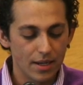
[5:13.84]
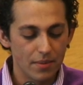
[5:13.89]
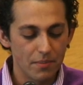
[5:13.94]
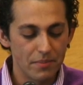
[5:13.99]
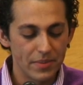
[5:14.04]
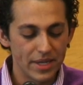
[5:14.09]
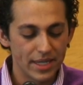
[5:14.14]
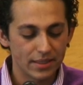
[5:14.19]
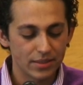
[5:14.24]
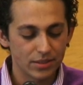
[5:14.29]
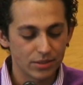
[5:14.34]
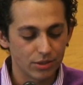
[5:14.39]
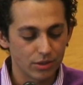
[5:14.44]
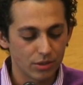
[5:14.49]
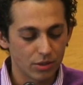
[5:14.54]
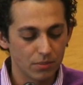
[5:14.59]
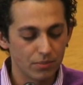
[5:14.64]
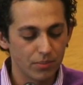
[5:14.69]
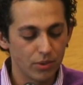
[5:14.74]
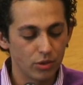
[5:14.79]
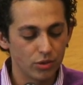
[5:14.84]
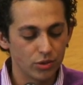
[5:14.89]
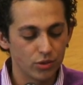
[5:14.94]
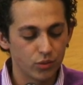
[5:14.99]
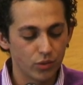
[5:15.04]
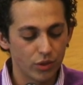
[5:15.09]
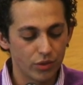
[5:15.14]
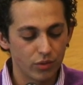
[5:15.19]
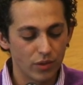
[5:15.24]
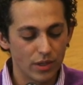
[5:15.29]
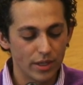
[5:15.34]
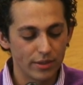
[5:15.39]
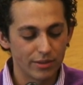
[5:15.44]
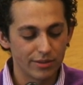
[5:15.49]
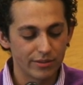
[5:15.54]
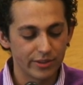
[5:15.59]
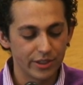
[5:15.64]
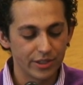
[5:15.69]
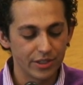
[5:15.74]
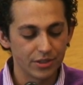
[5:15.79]
mixed or composed with one
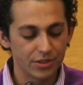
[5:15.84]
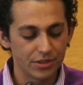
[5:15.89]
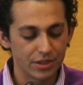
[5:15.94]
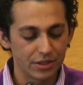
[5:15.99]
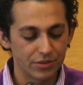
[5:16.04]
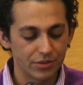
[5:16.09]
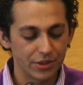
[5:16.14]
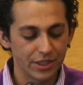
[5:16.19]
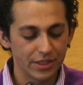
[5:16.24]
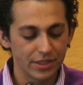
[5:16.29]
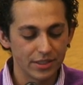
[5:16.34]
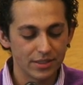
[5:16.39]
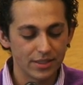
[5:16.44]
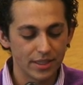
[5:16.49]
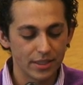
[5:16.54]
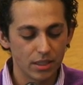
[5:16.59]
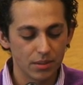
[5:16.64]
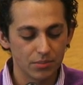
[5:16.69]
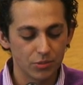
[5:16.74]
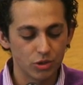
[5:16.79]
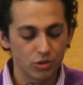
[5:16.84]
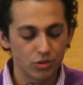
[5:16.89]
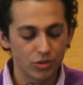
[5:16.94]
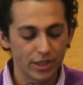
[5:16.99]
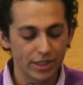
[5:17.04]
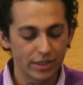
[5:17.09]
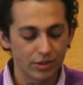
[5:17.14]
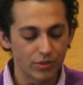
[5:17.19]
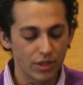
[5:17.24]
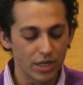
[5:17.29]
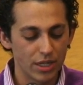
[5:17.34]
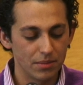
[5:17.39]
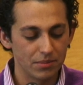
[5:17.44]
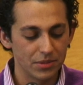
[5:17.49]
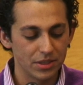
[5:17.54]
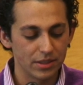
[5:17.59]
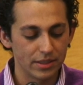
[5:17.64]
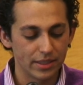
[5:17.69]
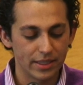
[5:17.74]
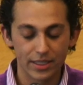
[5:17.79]
or various ingredients, and up to 20
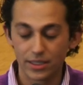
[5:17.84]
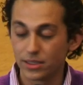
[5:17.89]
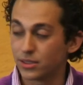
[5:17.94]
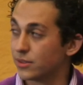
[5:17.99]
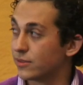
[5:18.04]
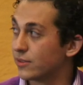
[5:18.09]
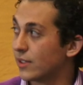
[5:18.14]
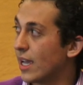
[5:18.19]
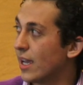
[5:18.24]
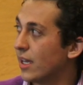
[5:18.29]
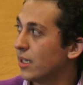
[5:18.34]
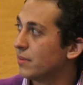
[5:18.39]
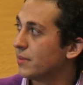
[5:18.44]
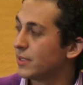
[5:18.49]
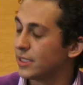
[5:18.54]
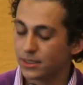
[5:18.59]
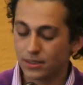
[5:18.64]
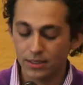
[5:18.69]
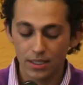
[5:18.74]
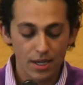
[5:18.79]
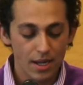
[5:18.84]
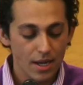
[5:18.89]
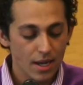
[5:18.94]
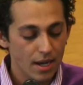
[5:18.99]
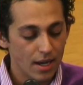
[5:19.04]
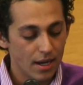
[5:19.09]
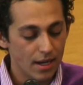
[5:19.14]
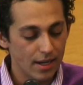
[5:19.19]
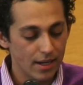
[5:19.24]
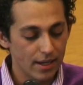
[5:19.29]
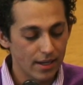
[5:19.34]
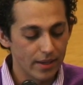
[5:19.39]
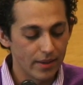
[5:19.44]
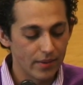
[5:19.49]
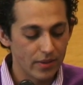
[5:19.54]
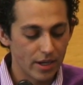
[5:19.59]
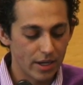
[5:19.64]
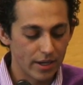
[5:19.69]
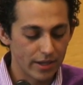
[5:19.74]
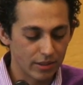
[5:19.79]
grams in the case of cannabis.
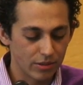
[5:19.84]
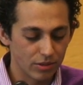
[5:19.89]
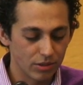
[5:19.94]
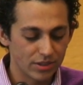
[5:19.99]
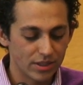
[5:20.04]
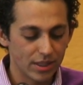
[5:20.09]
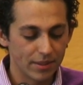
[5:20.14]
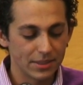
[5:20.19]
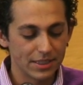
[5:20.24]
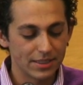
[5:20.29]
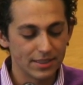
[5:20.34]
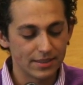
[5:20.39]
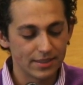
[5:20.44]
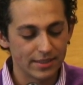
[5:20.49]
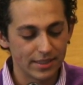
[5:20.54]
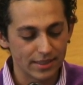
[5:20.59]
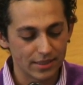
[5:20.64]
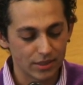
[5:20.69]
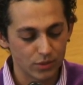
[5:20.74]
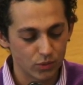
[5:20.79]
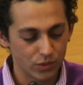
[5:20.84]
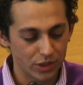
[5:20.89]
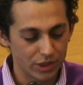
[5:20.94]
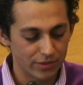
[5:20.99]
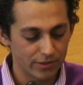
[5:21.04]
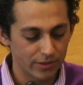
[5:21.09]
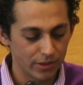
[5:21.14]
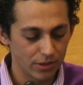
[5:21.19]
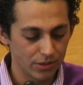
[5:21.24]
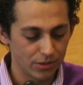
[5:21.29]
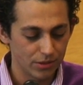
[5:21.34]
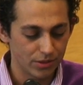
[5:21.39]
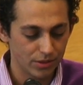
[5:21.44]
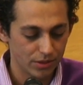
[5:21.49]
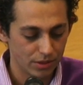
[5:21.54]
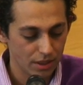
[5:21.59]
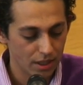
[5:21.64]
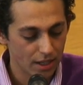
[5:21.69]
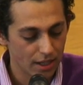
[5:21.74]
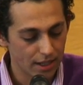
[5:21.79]
Article 76, which
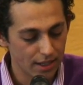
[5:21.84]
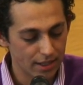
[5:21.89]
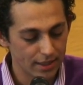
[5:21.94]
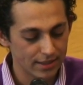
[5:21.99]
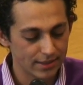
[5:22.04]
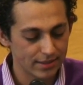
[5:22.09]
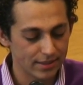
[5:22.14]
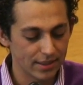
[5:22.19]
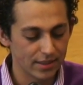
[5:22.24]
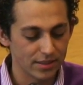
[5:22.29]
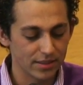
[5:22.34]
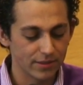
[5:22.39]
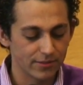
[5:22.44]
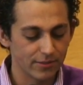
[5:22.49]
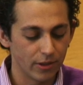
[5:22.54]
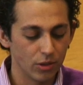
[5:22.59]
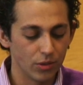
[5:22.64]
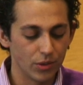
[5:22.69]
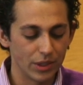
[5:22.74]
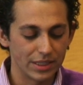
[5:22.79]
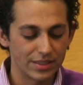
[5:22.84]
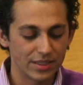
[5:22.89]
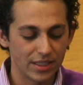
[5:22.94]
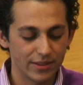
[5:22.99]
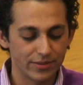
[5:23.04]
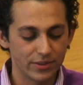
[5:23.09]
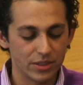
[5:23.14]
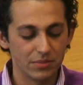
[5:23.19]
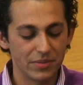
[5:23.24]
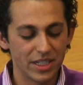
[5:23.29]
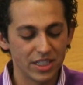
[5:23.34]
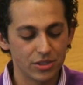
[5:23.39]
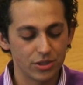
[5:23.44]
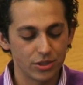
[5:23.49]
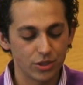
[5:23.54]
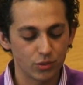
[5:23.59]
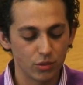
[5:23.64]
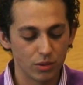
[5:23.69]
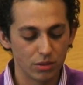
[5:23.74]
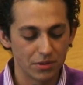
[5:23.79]
follows, says the following safety
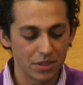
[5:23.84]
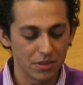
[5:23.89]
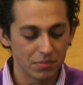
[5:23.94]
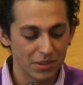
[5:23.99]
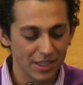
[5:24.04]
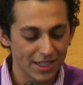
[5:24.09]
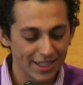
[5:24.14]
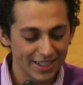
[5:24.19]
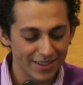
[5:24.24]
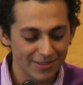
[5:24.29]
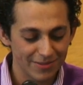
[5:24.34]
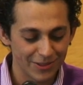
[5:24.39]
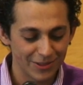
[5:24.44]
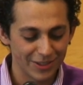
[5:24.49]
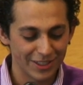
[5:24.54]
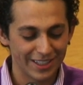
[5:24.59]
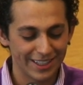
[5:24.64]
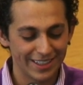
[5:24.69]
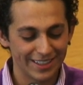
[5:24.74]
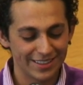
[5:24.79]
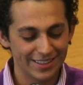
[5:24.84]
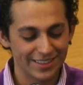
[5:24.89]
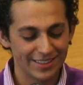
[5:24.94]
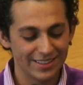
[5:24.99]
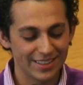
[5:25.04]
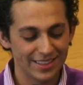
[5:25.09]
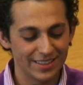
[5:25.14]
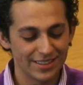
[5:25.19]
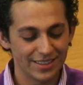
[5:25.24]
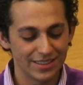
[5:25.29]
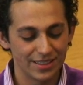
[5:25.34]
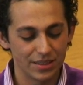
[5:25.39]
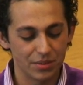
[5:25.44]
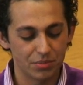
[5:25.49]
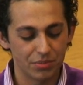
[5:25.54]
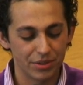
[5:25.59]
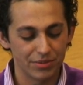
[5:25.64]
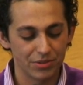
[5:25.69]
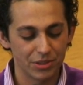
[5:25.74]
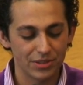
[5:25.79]
measures will be applied for the cases stated in the
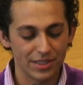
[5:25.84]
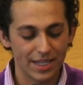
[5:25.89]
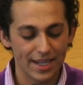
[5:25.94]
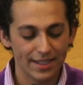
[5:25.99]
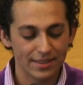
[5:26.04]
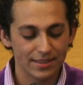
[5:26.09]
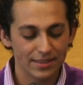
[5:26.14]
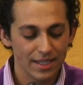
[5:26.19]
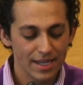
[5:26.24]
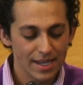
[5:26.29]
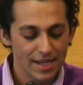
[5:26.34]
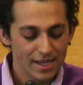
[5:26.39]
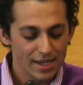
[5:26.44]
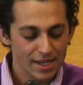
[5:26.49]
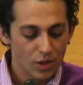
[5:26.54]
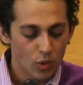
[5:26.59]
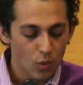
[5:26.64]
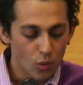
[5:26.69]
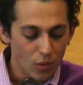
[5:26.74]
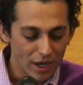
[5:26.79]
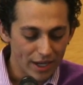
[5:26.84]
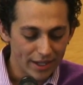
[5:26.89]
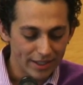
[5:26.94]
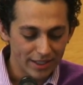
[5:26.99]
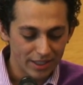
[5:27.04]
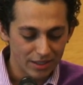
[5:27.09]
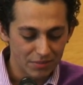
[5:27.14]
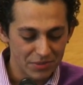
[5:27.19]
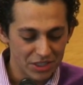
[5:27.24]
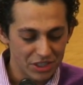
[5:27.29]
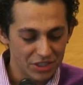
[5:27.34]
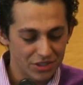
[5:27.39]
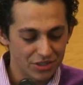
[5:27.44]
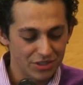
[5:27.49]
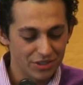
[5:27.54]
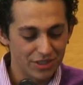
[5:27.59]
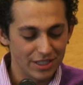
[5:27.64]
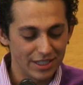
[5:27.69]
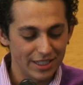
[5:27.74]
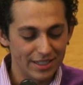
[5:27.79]
previous act. 1,
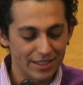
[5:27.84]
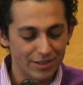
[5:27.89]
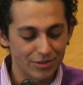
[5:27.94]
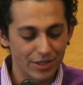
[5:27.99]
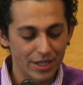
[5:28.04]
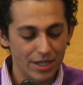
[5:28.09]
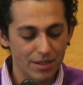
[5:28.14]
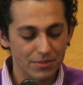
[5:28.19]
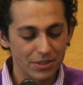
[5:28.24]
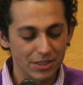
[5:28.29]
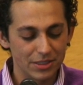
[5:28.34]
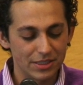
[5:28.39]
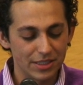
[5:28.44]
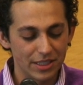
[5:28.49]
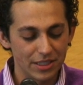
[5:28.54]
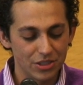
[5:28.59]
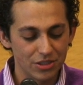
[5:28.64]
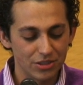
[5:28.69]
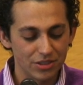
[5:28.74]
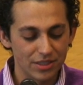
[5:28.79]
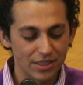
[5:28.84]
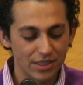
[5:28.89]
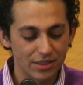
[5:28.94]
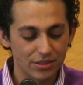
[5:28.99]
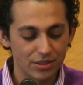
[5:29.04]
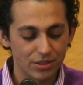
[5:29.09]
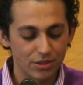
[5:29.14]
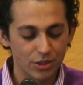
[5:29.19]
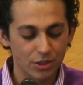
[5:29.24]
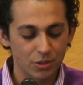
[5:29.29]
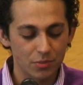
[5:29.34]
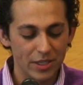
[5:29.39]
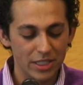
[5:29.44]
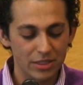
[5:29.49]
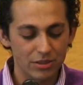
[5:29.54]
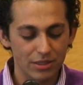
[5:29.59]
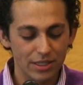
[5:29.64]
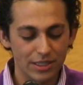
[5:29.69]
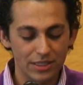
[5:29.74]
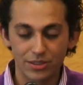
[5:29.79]
admission in a rehabilitation center,
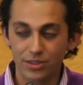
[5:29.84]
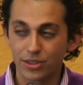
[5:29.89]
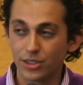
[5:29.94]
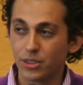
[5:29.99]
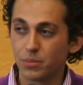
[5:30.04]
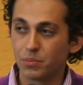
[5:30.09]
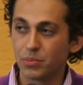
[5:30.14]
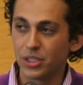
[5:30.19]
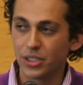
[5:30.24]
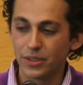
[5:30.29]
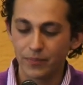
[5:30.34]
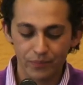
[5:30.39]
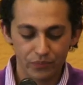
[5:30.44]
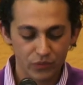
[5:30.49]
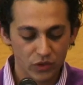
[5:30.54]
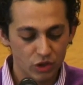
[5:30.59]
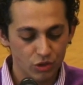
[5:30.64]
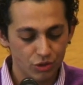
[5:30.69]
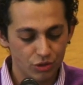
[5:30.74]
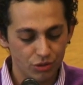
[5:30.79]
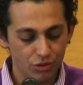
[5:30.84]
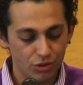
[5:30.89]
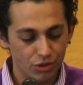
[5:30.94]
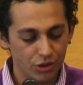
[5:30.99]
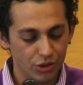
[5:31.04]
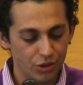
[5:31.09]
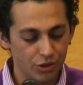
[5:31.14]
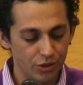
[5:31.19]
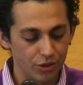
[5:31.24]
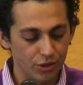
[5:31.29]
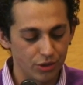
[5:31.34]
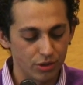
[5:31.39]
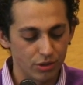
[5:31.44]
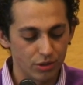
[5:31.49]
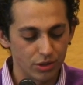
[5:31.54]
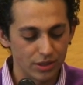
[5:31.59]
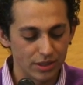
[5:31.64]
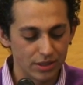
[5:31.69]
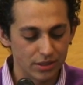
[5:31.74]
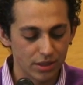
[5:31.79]
specialized therapy. 2, cure
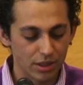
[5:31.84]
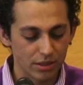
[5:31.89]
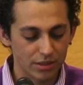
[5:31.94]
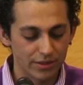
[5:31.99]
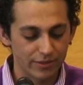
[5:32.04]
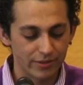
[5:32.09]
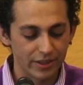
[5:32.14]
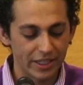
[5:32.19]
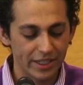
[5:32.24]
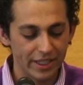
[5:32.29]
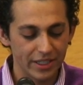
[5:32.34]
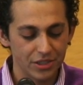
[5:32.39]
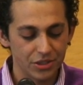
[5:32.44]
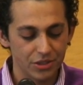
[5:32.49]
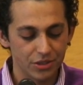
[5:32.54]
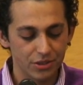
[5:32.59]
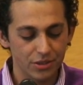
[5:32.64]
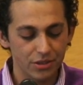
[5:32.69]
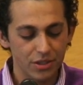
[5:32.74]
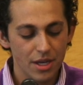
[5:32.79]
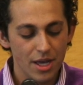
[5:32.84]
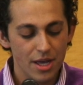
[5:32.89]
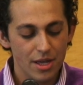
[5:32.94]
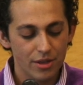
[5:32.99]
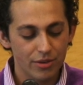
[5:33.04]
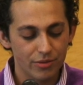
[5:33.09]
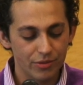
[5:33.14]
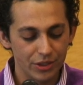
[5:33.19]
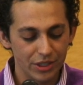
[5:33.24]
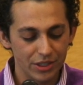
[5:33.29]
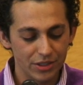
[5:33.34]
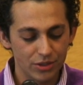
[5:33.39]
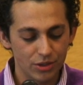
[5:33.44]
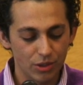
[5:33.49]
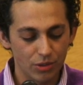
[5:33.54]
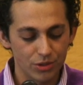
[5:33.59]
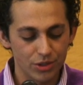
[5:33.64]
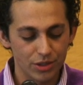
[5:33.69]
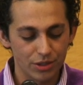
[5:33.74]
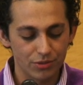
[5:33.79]
or detoxification. 3,
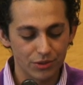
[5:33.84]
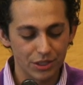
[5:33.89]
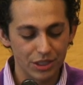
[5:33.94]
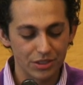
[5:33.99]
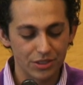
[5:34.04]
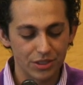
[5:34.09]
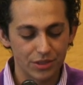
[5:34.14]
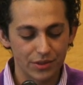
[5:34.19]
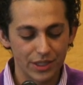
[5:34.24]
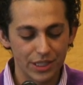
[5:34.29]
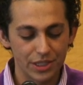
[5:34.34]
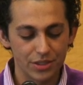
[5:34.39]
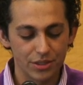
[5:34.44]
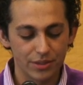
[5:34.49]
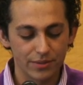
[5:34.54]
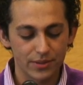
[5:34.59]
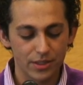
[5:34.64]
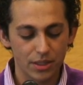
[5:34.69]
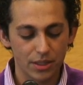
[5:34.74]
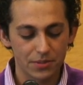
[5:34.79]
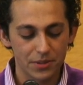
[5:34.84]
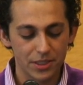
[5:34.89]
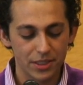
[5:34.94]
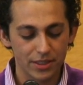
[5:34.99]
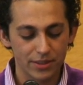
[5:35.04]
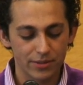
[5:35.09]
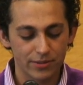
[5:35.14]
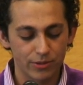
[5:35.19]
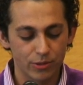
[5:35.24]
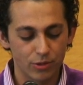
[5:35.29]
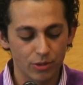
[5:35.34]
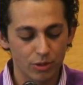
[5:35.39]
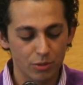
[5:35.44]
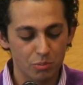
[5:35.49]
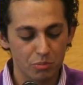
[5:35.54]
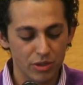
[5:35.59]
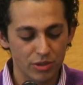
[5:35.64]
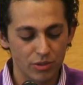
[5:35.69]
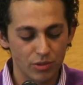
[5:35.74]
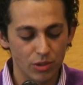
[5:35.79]
social reintegration of subject. 4,
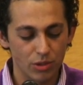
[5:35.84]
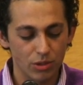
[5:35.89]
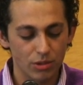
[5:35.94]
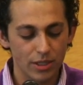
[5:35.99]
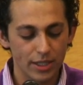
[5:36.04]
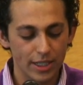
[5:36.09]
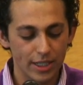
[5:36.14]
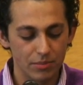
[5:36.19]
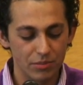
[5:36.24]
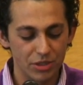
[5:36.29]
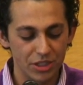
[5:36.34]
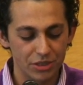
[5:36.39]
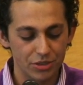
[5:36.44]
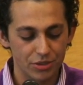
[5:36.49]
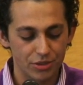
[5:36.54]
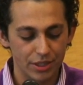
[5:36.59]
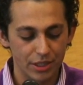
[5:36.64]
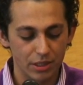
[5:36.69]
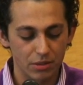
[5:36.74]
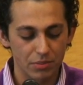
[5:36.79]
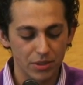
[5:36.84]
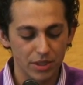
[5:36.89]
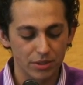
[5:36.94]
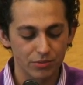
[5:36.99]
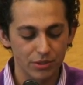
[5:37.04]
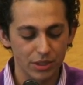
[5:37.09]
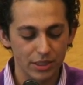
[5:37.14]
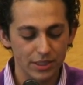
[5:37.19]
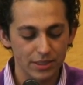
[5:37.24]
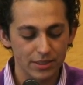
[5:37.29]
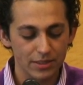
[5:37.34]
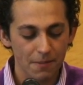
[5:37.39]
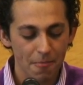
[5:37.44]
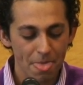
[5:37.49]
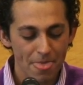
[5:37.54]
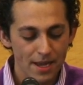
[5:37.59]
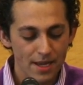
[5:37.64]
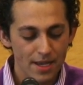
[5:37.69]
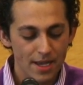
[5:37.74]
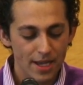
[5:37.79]
parole and monitoring upon release.
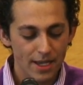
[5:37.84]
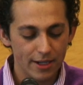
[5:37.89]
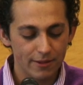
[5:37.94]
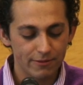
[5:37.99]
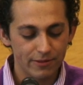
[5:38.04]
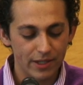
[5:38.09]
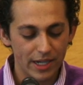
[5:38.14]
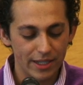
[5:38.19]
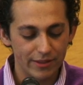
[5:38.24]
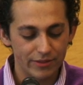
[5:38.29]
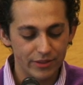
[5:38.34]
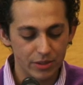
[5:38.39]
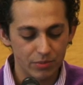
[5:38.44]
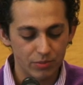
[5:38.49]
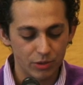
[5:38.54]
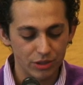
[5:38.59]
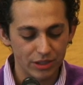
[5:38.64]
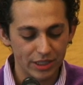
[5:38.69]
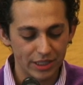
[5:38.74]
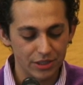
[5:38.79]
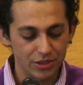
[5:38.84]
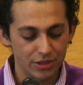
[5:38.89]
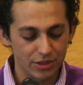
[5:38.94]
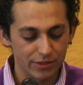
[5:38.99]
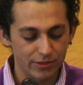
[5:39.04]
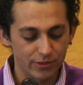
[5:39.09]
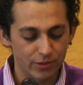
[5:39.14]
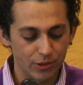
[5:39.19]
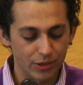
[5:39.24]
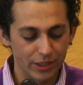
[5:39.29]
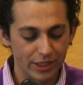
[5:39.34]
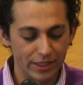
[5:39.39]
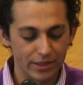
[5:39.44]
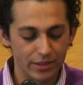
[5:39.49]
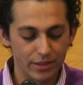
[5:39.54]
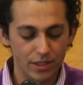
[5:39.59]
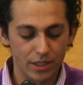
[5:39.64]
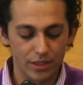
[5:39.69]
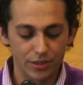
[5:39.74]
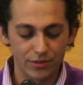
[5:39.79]
And 5, deportation of foreign
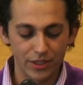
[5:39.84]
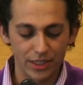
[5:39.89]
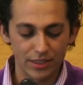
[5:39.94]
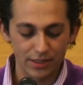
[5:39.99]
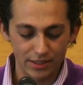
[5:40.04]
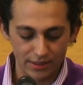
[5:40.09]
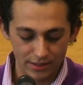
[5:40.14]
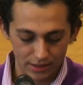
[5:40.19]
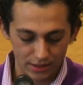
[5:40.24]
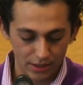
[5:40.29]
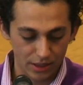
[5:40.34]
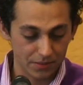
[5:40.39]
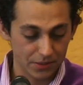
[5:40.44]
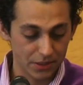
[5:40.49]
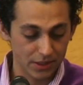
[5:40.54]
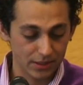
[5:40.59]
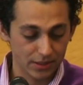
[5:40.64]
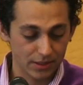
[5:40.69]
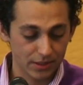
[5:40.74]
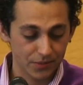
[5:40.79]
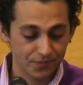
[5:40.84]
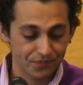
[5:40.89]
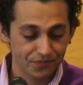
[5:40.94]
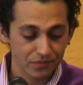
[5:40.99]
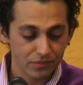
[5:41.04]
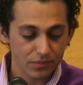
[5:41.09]
non-resident subjects.